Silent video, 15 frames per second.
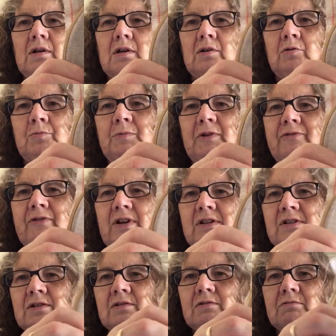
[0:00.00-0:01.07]
would be fun
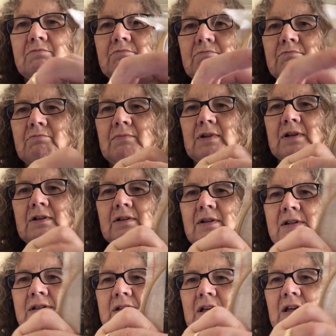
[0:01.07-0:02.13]
to at
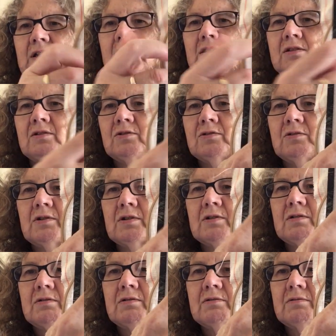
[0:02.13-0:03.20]
least get in and do
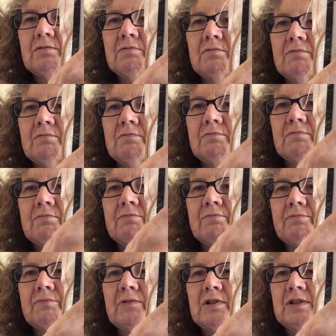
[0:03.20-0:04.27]

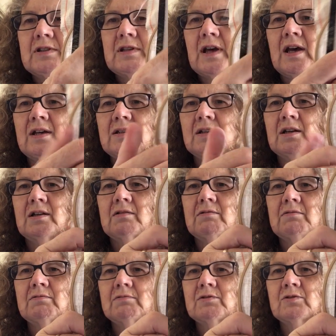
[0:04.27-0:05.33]
this attic
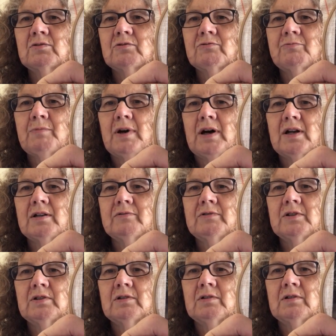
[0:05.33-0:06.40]
sort of part of it.